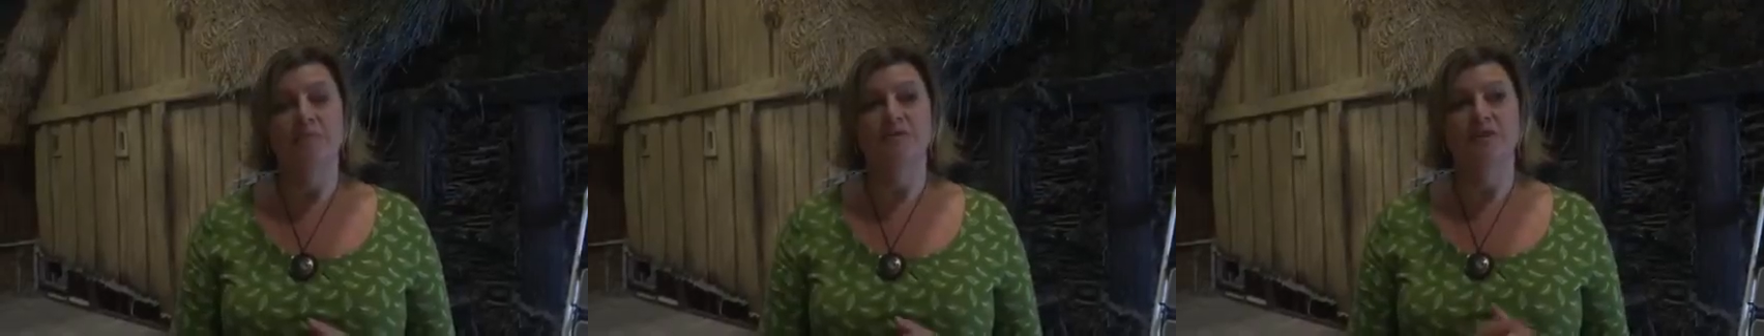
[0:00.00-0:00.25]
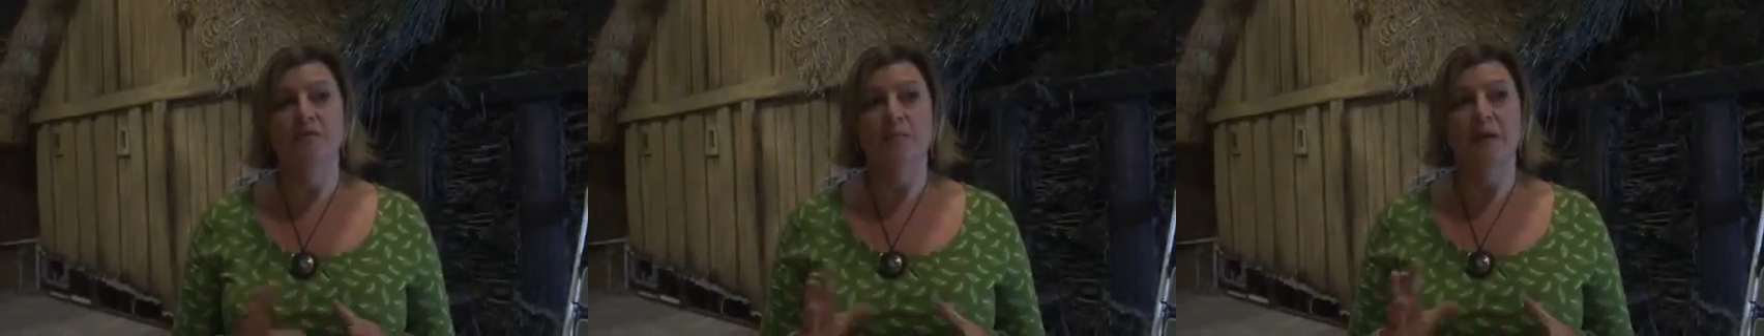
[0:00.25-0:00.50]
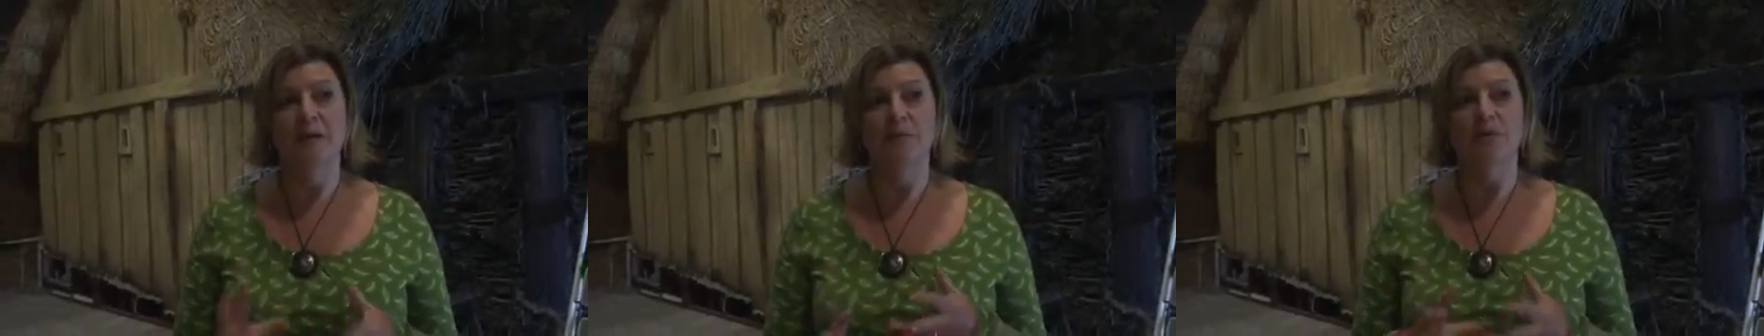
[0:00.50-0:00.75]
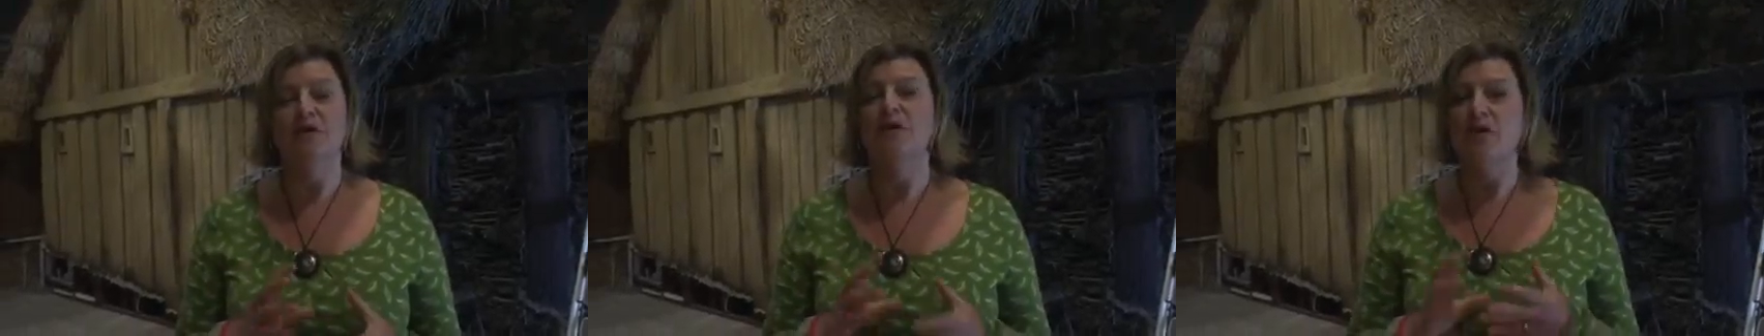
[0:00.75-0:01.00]
so that
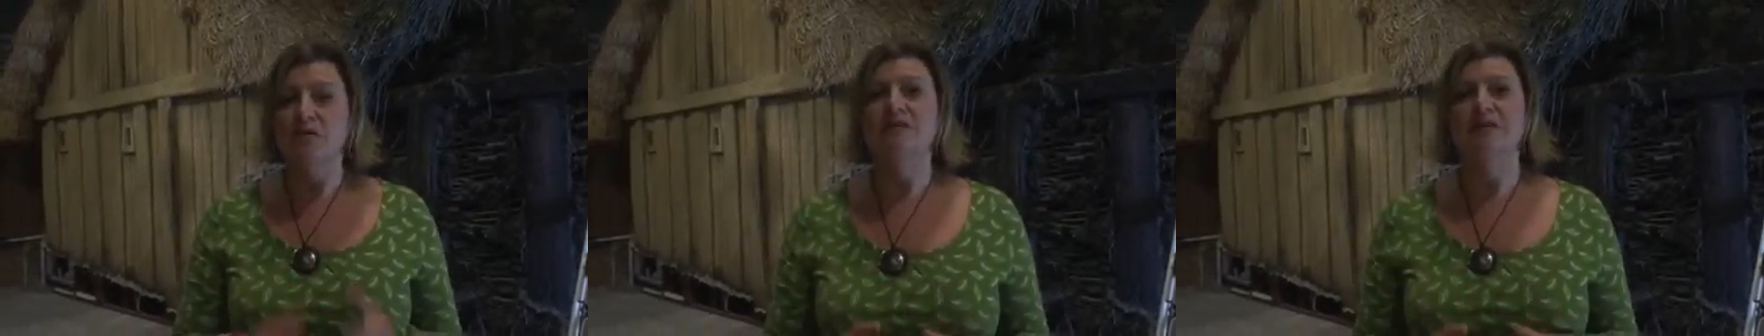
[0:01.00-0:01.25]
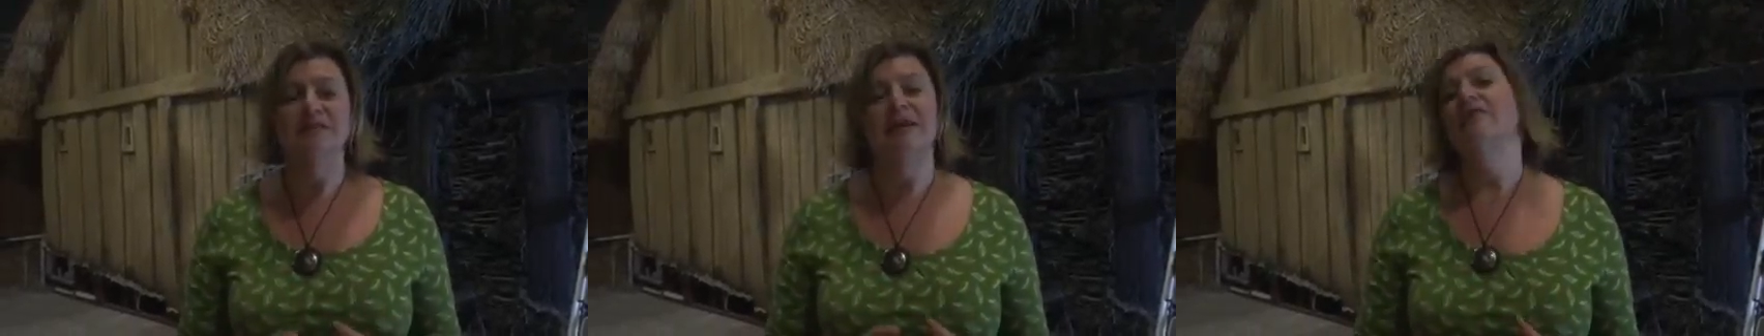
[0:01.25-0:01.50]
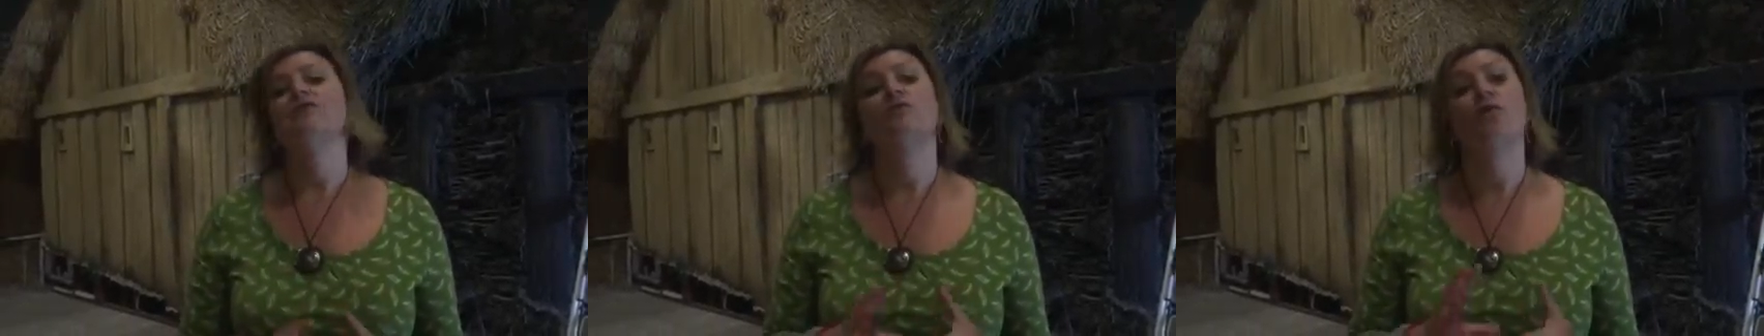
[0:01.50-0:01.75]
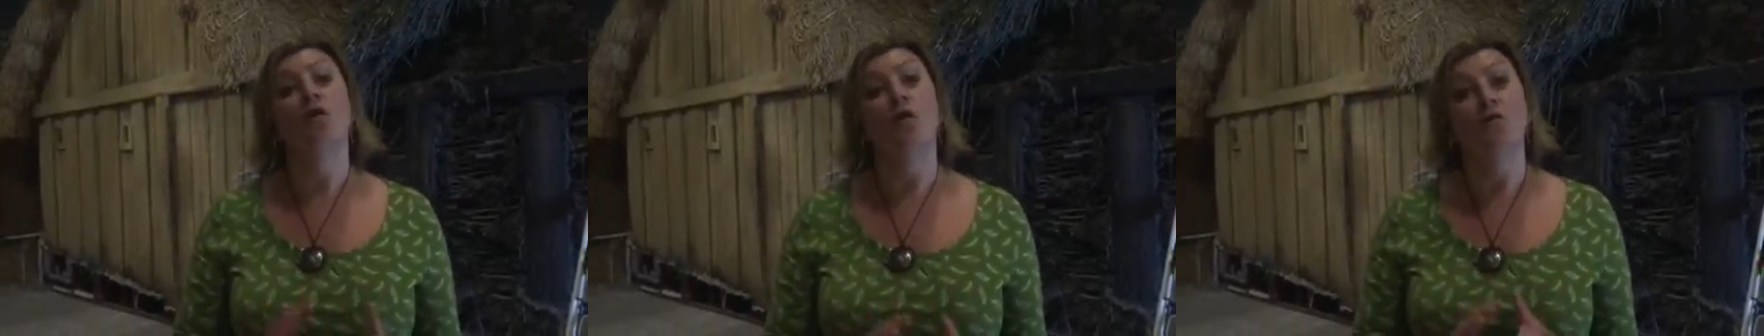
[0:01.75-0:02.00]
people can understand
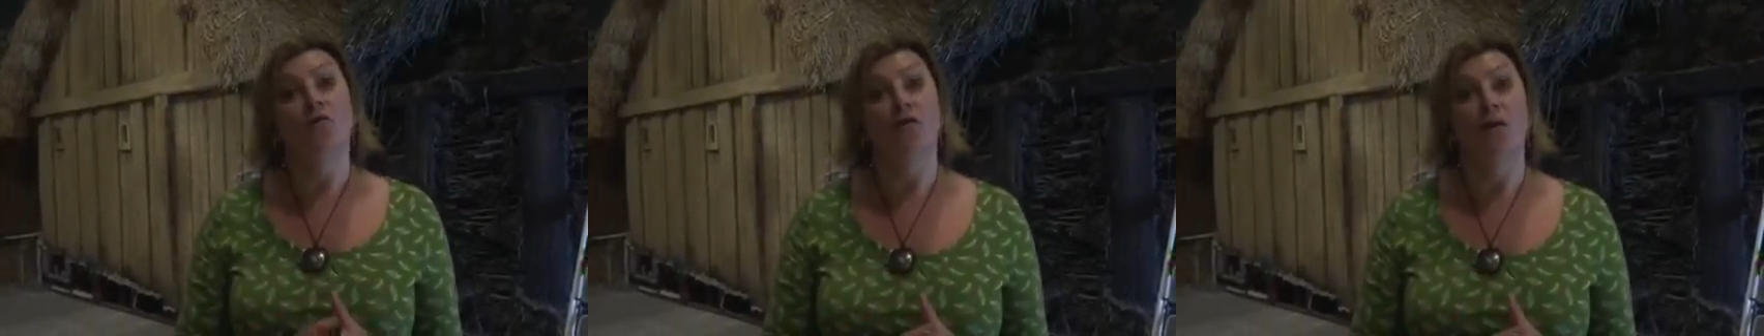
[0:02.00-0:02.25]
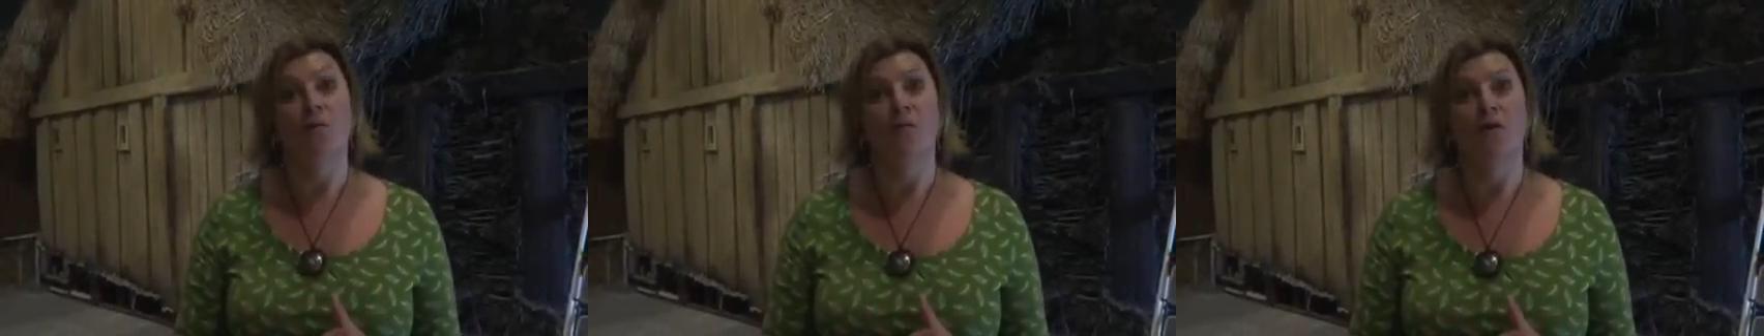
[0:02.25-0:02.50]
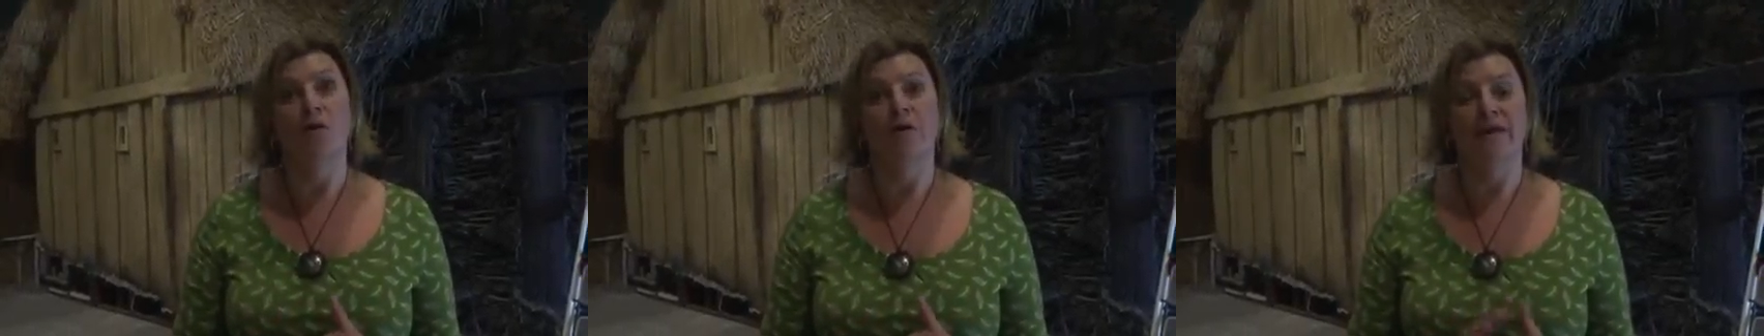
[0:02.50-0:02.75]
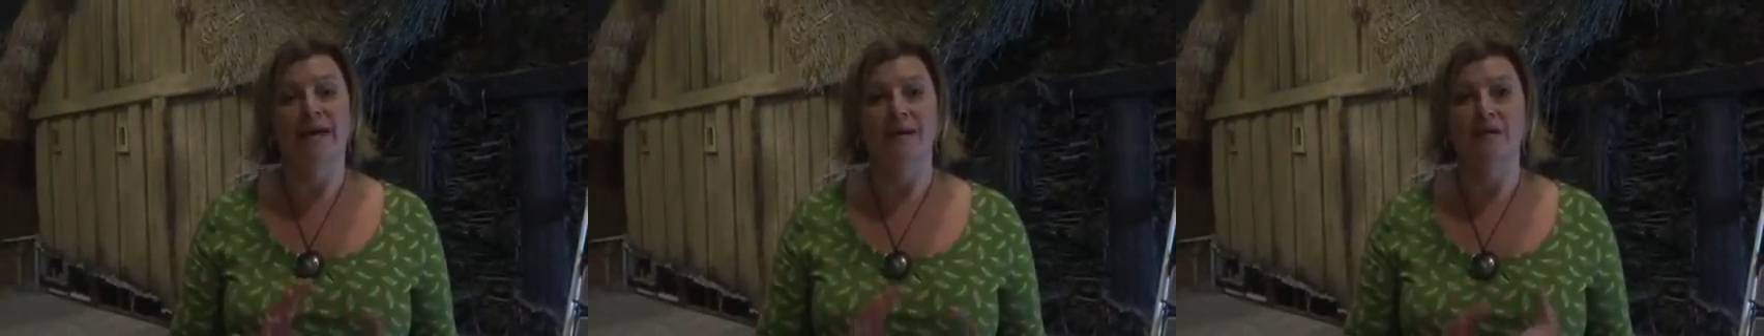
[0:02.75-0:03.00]
an awful lot more
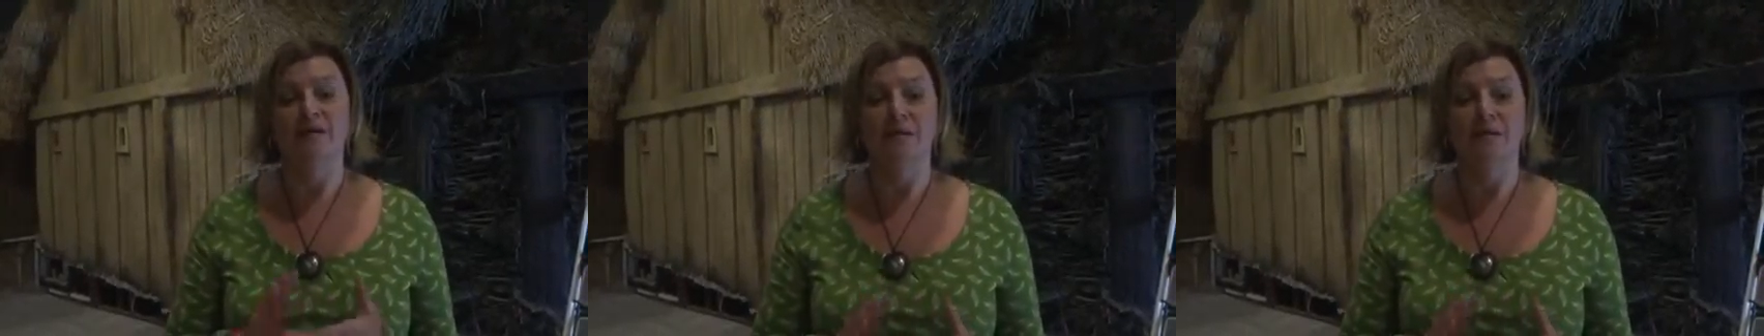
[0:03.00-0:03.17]
and get